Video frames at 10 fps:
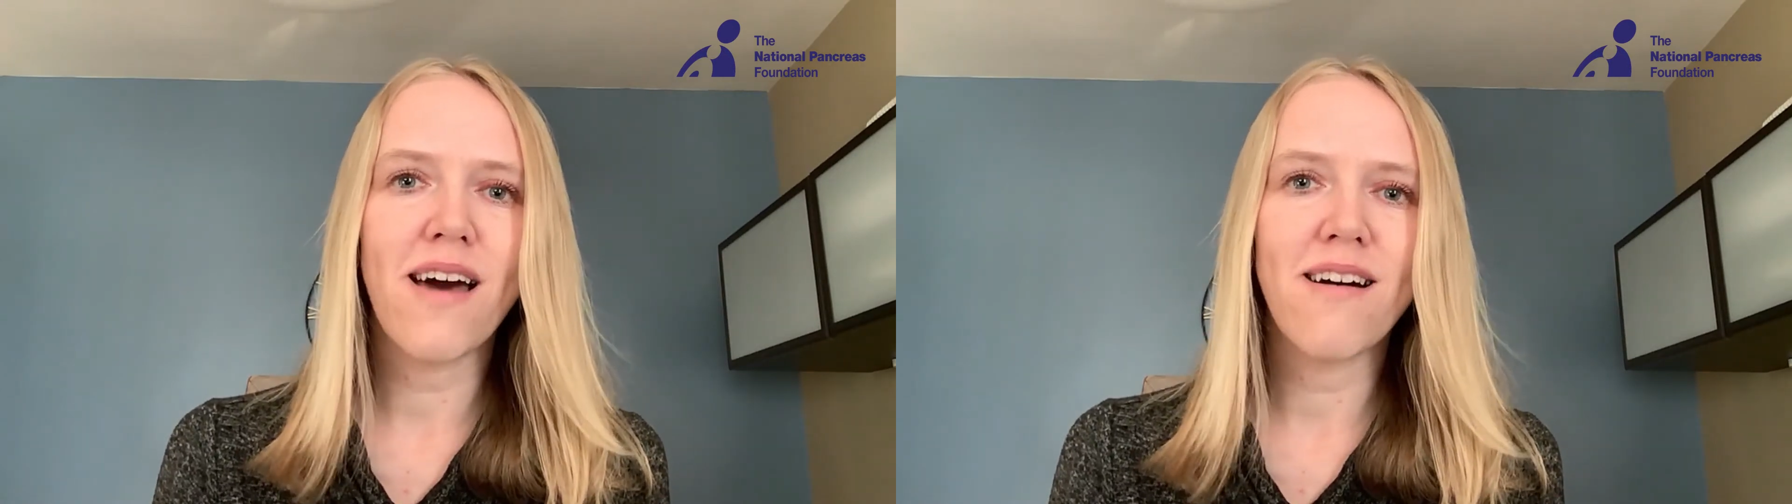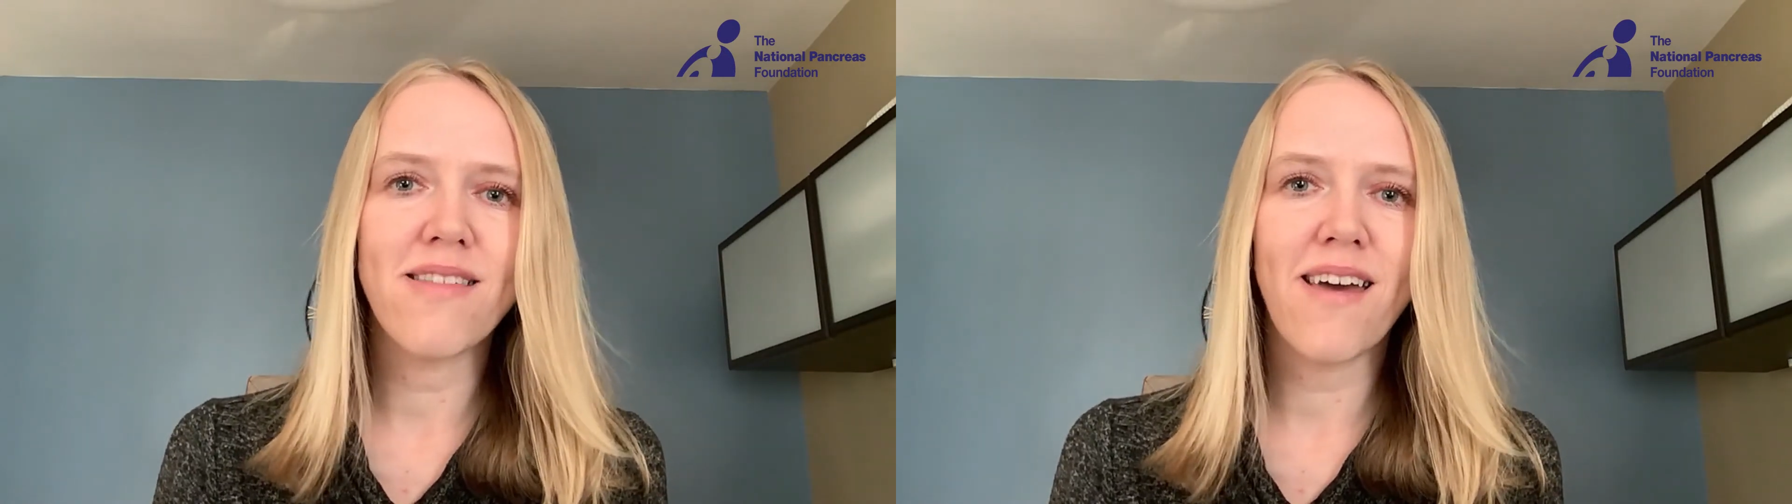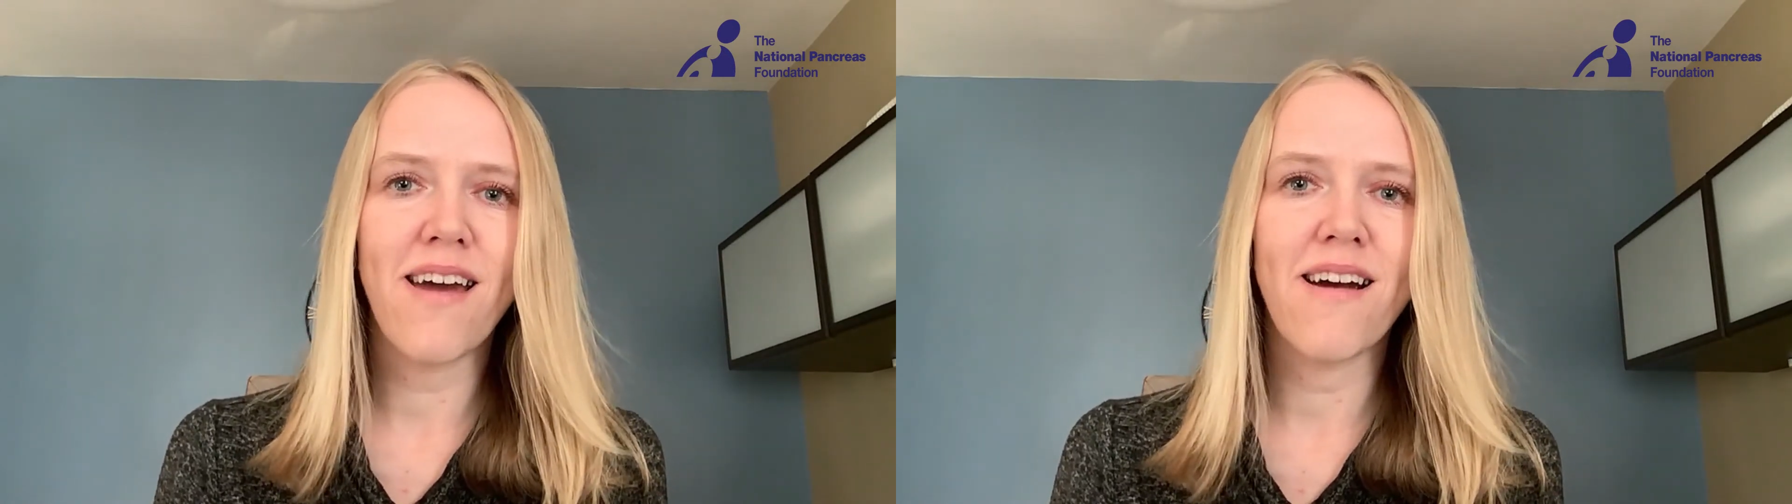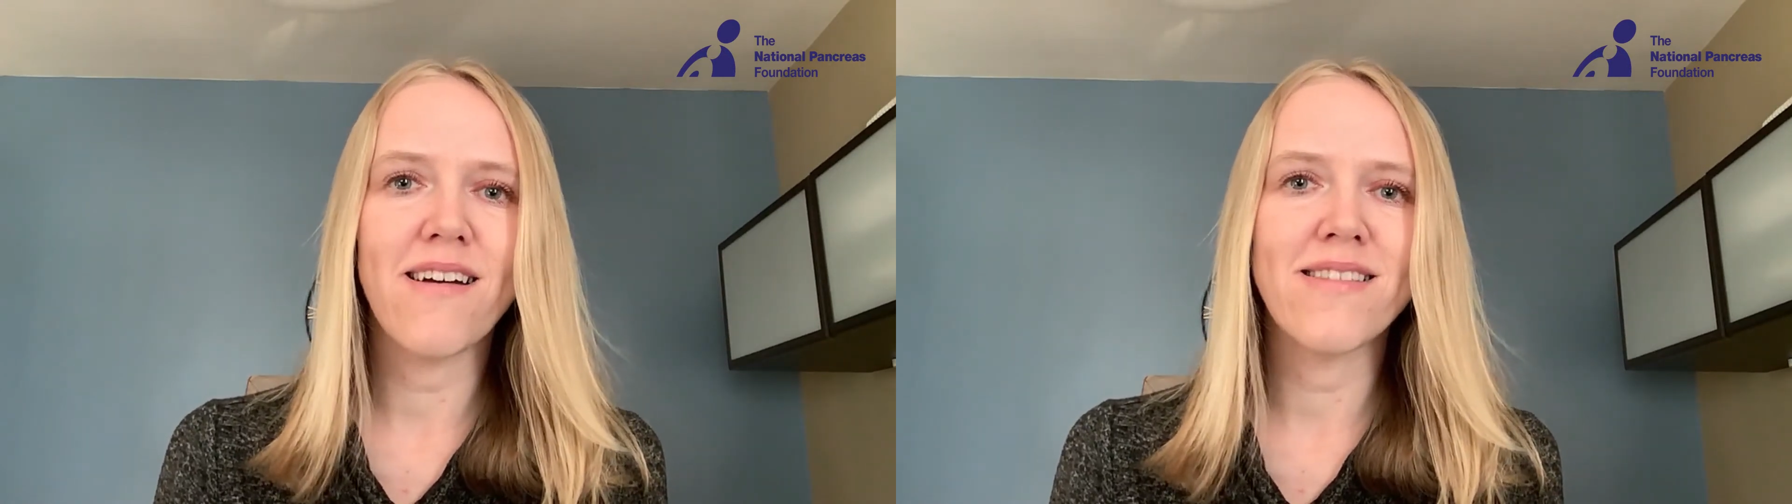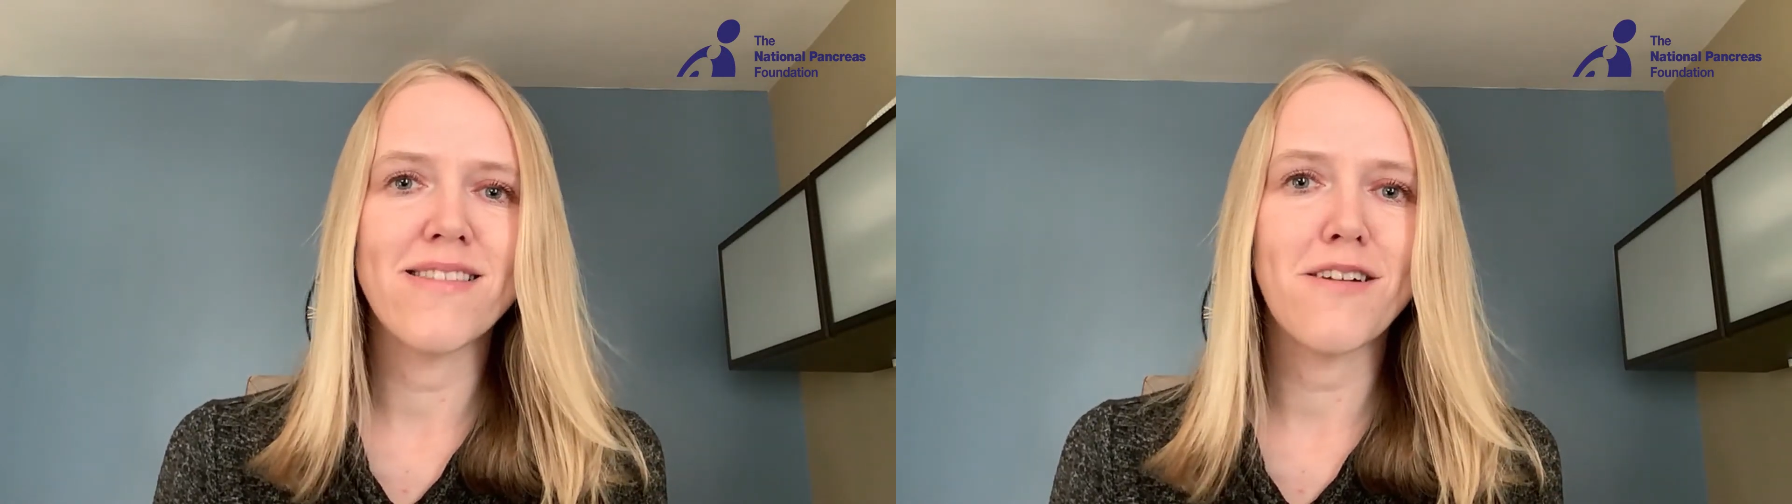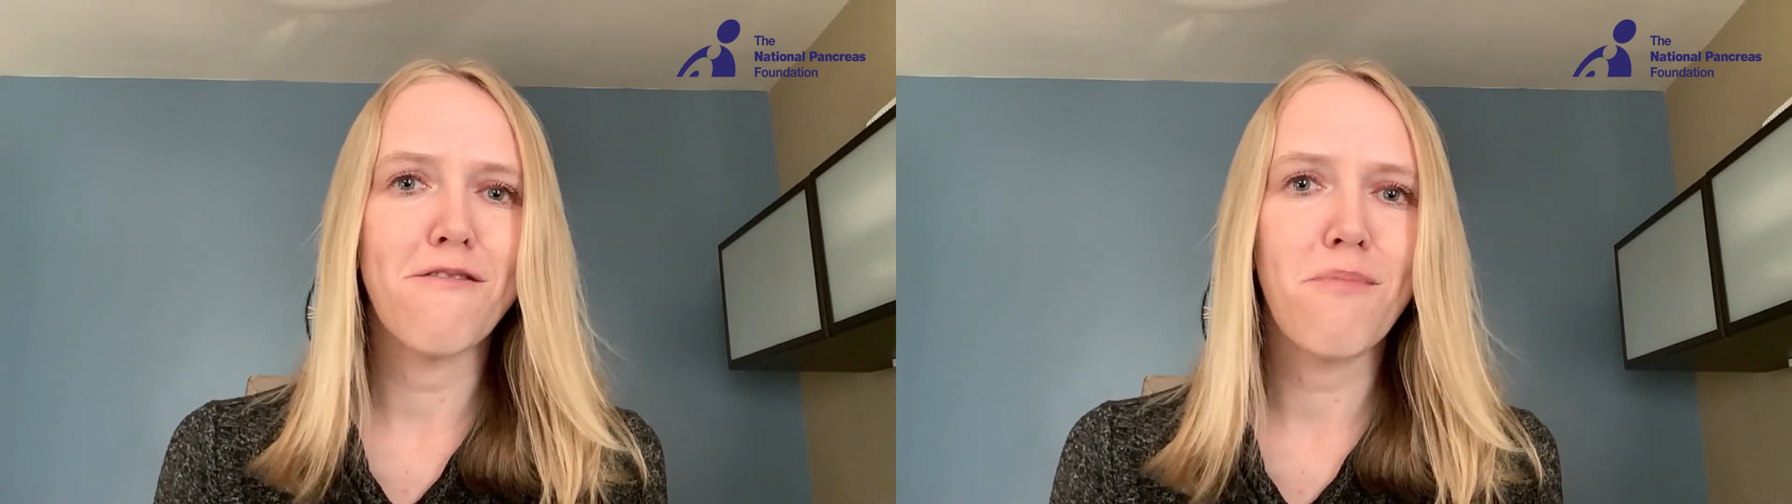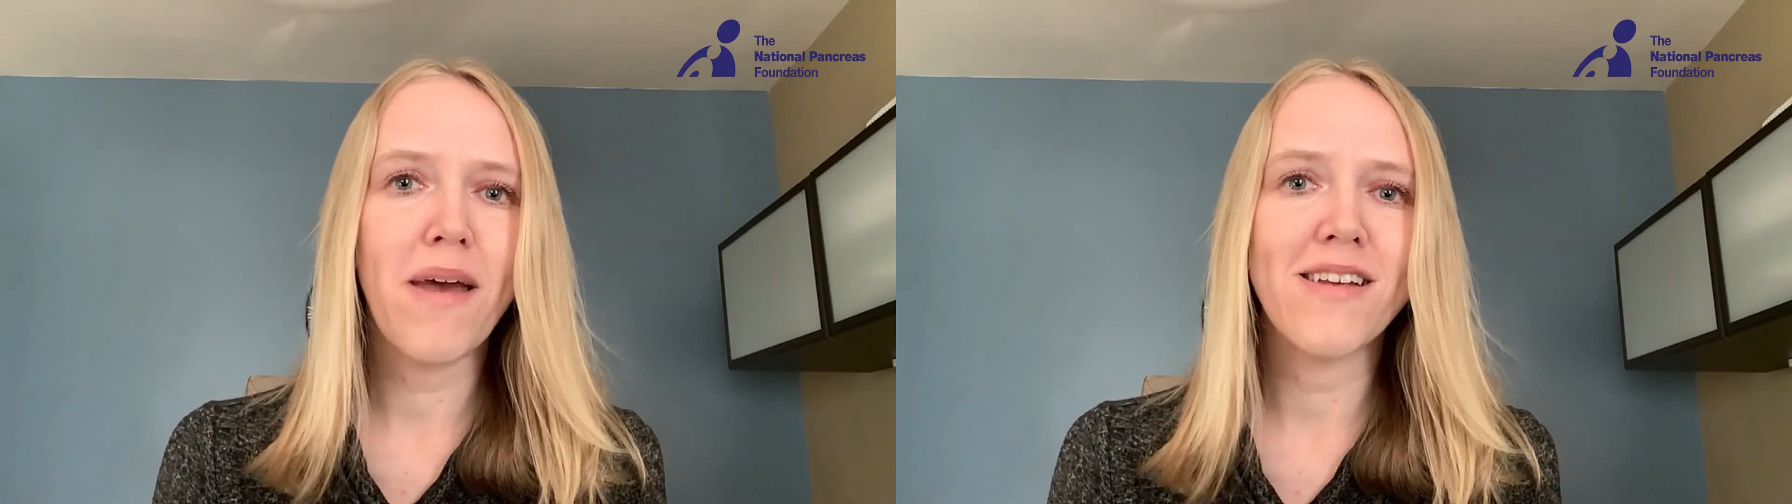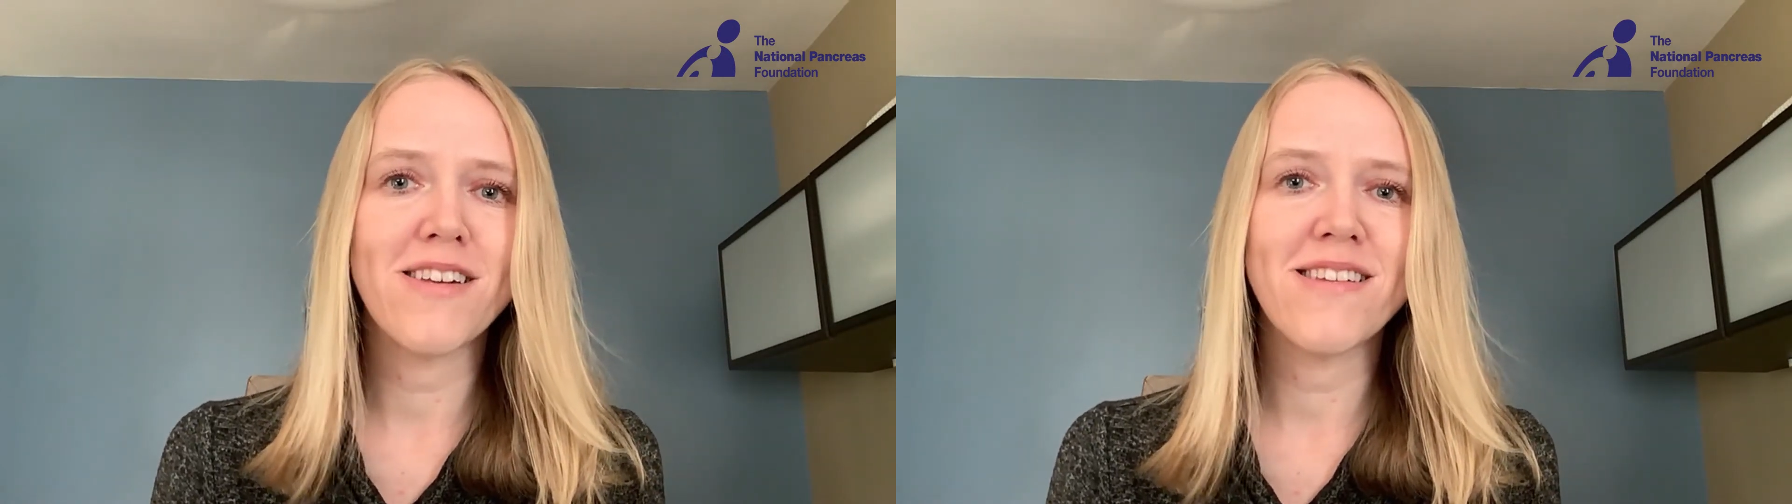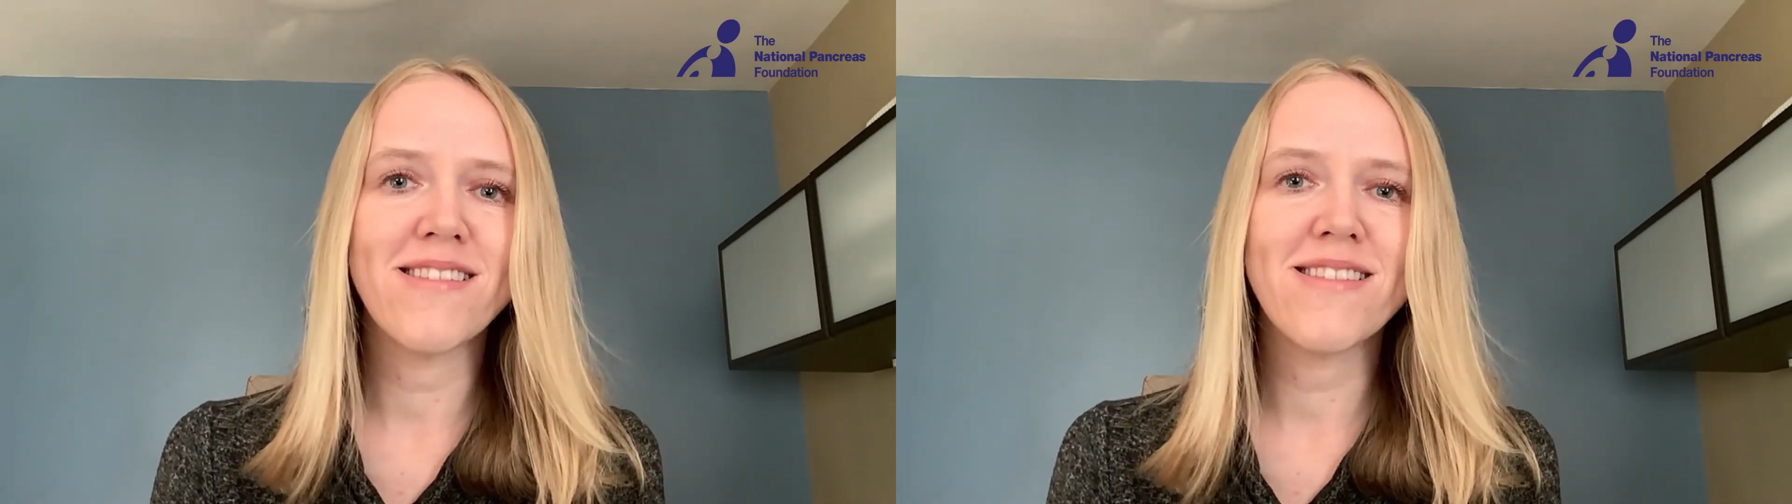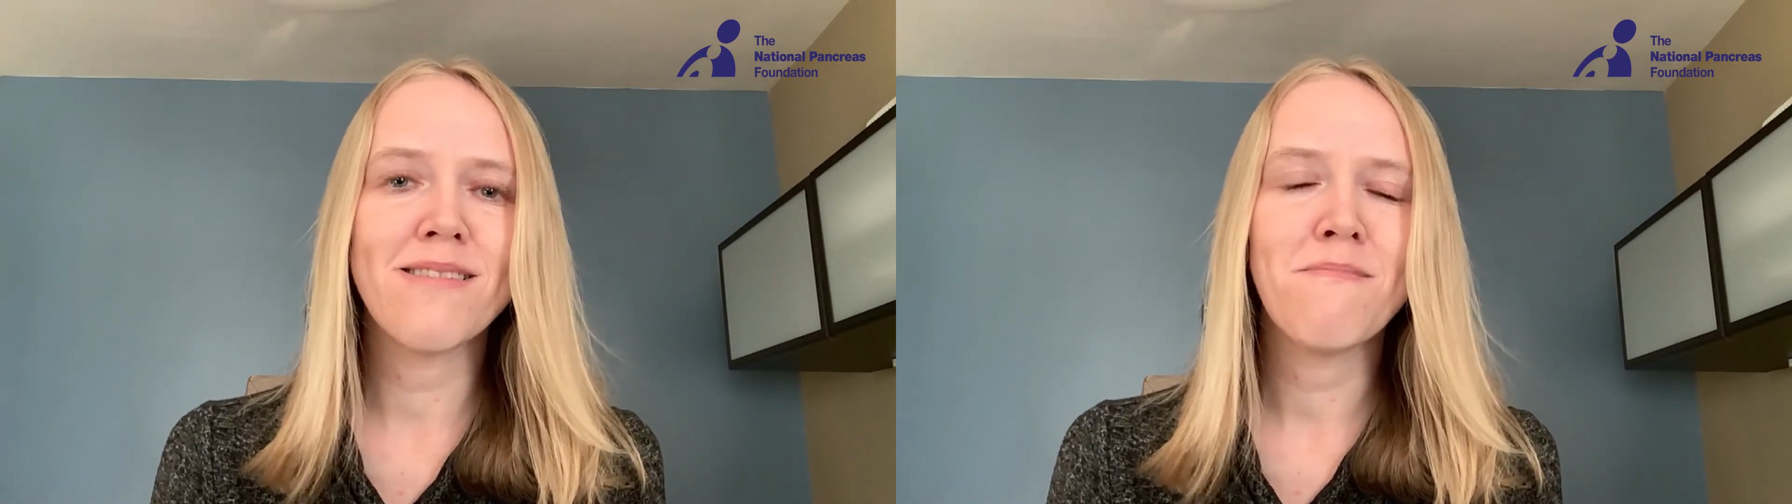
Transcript: healthcare and serve patients.